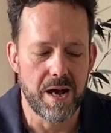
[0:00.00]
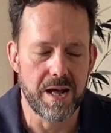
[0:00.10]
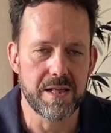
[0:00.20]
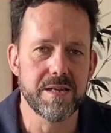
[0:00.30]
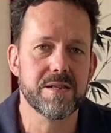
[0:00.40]

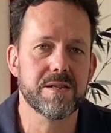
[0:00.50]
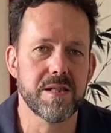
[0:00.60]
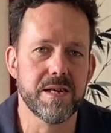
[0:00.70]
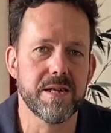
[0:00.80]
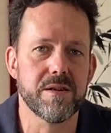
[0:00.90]
Lisa
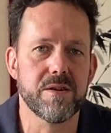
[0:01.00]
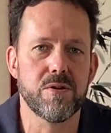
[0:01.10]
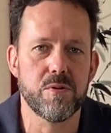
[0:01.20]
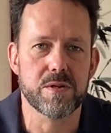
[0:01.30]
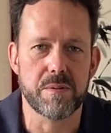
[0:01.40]
Lynn,
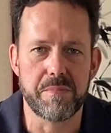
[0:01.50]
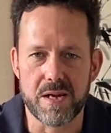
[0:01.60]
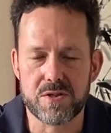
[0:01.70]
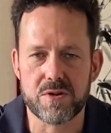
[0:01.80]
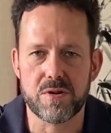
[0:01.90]
who is a
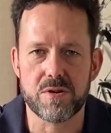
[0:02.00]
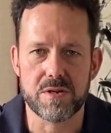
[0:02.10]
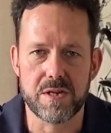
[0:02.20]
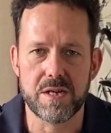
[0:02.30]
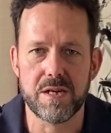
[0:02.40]
master
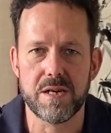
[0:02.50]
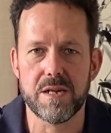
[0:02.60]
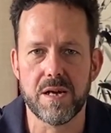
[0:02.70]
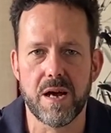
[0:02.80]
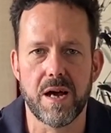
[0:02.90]

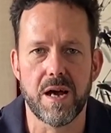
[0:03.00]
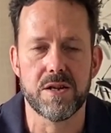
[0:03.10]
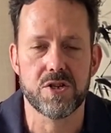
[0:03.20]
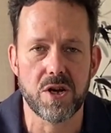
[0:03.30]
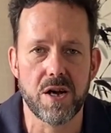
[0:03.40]
tea
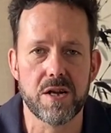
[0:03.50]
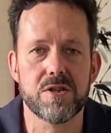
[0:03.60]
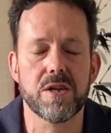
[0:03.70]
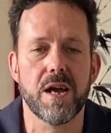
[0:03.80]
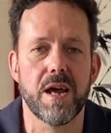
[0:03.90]

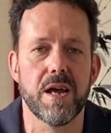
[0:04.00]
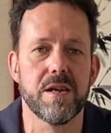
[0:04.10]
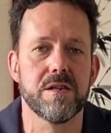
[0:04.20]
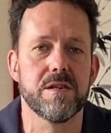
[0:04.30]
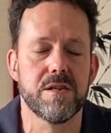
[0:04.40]
judge
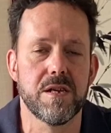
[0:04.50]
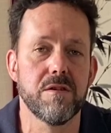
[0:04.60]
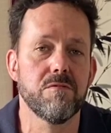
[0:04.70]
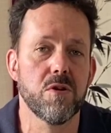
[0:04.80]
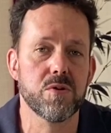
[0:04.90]
and tea
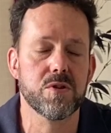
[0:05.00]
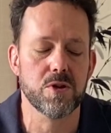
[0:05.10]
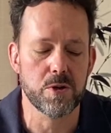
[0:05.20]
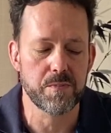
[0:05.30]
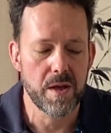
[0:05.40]

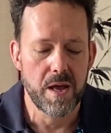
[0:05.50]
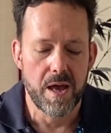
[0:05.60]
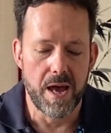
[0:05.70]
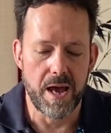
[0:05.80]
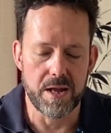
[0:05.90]
roaster.
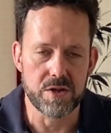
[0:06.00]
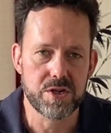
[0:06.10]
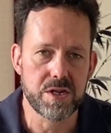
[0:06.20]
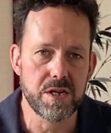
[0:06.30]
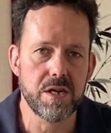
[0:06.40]
And
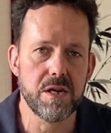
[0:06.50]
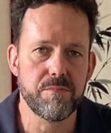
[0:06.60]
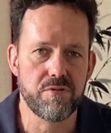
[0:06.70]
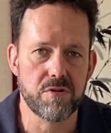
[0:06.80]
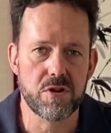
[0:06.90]
she
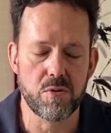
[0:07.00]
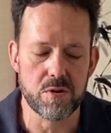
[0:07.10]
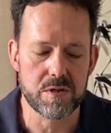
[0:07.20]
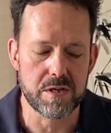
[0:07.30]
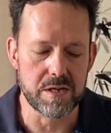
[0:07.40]

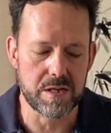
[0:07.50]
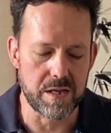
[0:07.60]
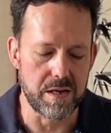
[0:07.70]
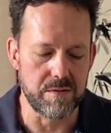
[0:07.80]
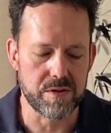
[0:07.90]
procures these
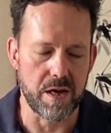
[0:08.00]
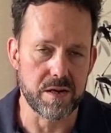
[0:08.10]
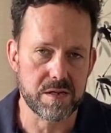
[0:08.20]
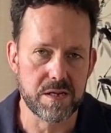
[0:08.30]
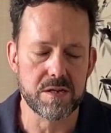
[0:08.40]
leaves on
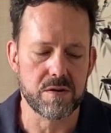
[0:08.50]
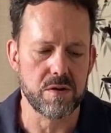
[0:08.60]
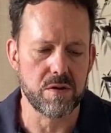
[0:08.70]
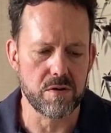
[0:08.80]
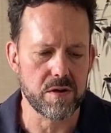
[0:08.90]
a
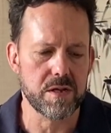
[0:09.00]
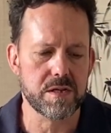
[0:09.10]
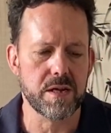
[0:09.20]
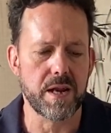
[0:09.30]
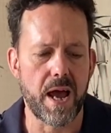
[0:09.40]
seasonal or at
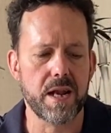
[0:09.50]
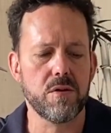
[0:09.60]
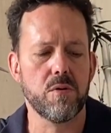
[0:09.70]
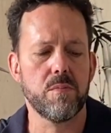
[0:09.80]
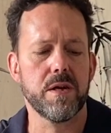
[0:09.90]
least an
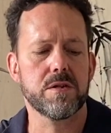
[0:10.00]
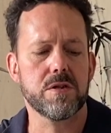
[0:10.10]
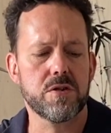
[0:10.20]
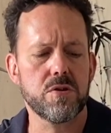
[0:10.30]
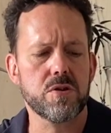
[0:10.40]
annual
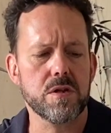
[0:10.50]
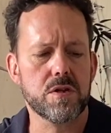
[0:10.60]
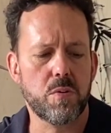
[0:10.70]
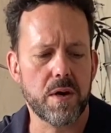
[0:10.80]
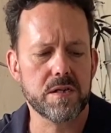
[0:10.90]
basis, usually
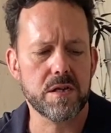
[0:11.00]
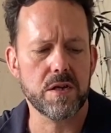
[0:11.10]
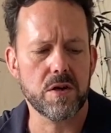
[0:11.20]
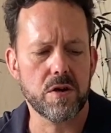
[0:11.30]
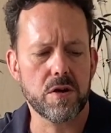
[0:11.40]
twice a
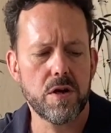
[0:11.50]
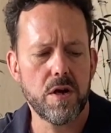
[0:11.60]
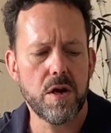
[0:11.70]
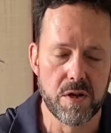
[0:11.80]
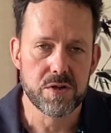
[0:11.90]
year.
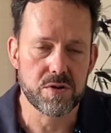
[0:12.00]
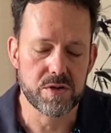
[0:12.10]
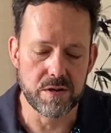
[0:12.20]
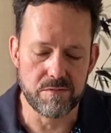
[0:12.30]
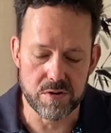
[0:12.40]
So
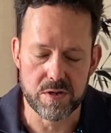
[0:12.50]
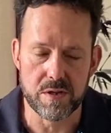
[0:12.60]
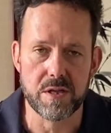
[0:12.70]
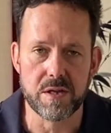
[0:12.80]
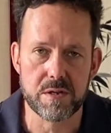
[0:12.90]
she
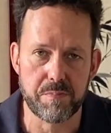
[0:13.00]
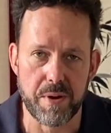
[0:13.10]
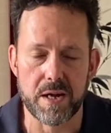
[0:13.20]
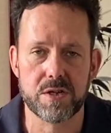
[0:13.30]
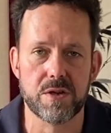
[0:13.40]
roasted this
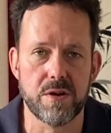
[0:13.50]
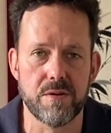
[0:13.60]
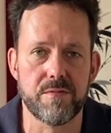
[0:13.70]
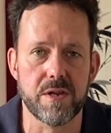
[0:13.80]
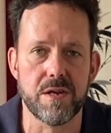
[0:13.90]
batch
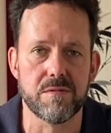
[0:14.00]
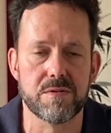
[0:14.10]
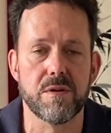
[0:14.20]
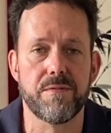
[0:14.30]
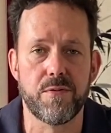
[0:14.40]
of
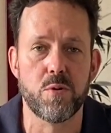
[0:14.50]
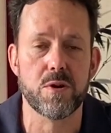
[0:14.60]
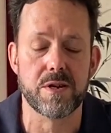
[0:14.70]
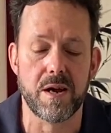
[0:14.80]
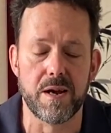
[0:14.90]
leaves 4
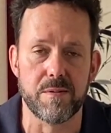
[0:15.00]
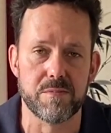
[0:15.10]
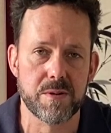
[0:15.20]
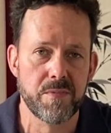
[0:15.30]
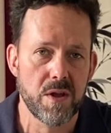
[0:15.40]

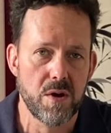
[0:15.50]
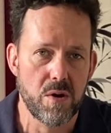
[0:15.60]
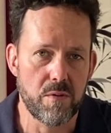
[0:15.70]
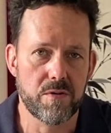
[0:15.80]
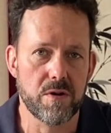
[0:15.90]
times
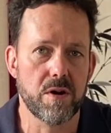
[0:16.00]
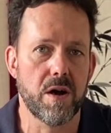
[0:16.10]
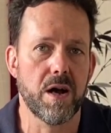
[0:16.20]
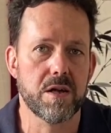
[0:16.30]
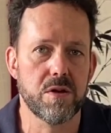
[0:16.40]

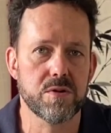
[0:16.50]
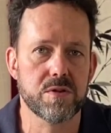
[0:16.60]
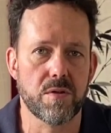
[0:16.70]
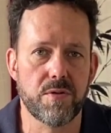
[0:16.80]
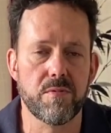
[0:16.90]
over close
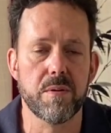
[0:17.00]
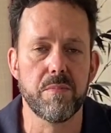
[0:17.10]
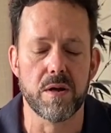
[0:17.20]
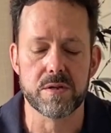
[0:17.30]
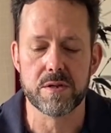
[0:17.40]
to 3
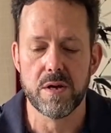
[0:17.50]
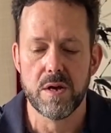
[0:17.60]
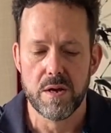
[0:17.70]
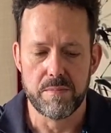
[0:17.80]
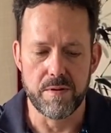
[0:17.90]
months
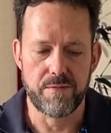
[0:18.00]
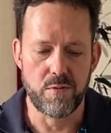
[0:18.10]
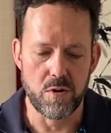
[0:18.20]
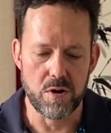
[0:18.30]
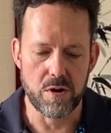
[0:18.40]

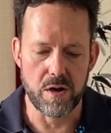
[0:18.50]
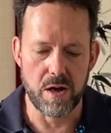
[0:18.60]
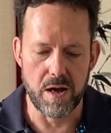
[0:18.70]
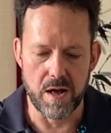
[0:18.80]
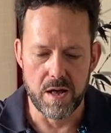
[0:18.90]

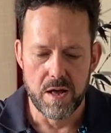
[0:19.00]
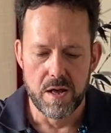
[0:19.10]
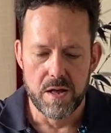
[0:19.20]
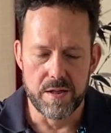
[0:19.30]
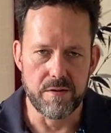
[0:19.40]
before
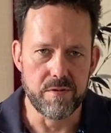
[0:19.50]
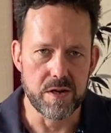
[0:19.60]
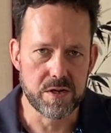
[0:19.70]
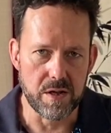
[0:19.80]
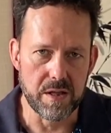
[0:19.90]
they
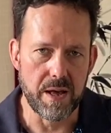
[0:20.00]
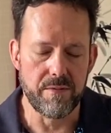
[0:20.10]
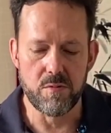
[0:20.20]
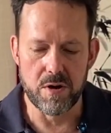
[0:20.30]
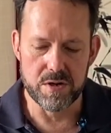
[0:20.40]
reached a
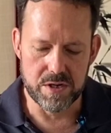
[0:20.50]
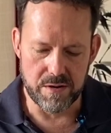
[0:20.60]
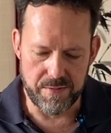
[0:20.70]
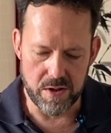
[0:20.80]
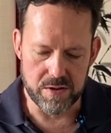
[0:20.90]
level where she
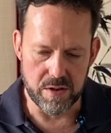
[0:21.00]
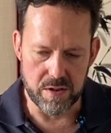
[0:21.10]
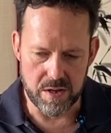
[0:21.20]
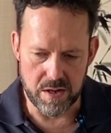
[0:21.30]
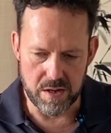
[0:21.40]
felt
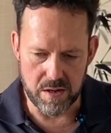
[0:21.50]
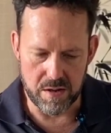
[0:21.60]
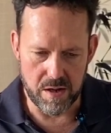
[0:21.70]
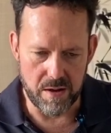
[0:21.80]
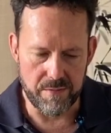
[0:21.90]
the
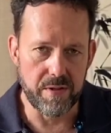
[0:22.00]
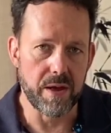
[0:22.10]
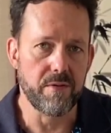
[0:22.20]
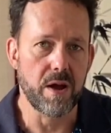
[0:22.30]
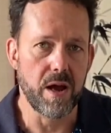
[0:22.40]

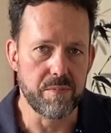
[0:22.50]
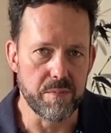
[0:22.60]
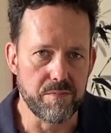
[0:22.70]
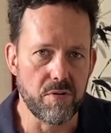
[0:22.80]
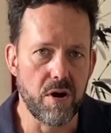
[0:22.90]
flavor had
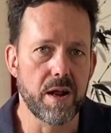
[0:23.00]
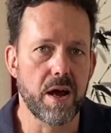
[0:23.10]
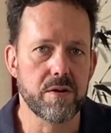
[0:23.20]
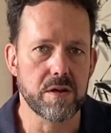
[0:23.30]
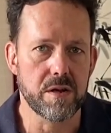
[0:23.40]
been brought
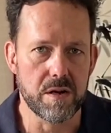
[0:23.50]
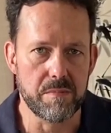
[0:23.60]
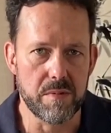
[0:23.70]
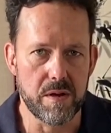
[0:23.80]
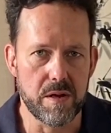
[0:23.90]
out
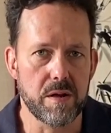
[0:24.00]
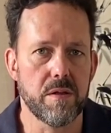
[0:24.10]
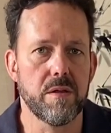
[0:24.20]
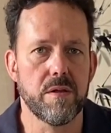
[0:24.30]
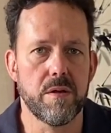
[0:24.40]

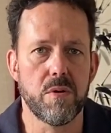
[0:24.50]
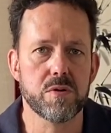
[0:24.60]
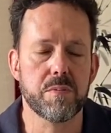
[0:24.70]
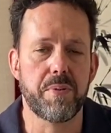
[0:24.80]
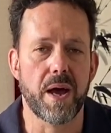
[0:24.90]
in the
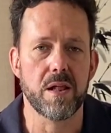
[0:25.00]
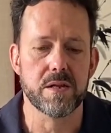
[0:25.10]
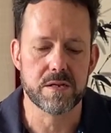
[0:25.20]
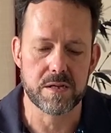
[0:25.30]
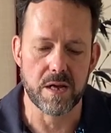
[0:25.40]
most
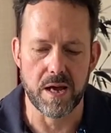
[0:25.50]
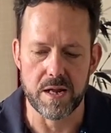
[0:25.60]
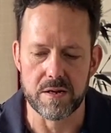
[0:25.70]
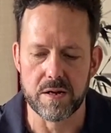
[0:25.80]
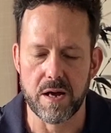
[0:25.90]
balanced
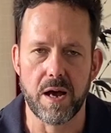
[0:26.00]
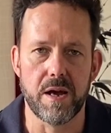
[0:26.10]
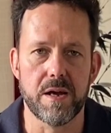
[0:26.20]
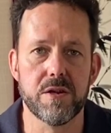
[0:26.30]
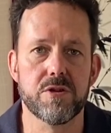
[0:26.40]
and
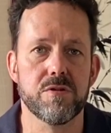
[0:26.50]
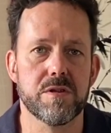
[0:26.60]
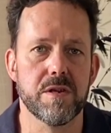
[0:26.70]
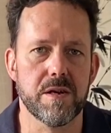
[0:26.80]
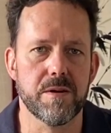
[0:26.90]

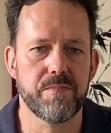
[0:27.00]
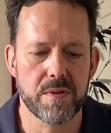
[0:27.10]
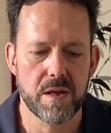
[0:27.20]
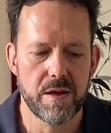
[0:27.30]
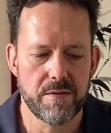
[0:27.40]
interesting
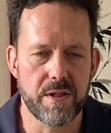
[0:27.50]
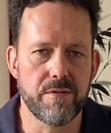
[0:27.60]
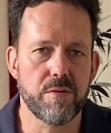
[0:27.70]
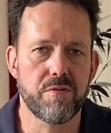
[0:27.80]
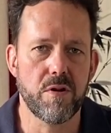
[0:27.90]

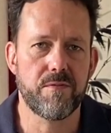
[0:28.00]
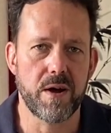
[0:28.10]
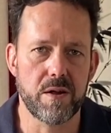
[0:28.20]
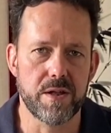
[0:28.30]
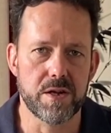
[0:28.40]
flavor
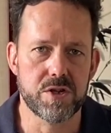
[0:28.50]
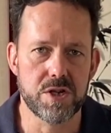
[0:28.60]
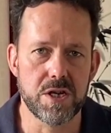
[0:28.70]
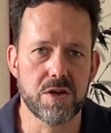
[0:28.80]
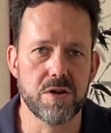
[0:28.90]
profile that
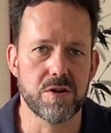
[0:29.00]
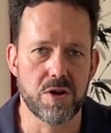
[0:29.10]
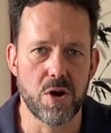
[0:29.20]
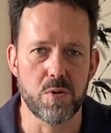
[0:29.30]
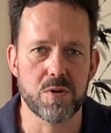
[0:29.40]
she could
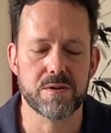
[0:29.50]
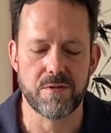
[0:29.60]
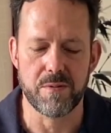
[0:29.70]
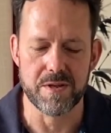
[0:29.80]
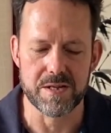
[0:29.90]
coax
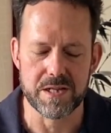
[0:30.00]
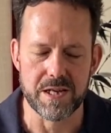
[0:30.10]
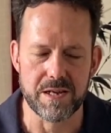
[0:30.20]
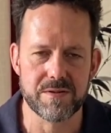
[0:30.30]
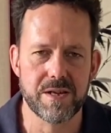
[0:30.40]
from these
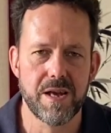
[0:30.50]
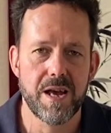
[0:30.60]
leaves.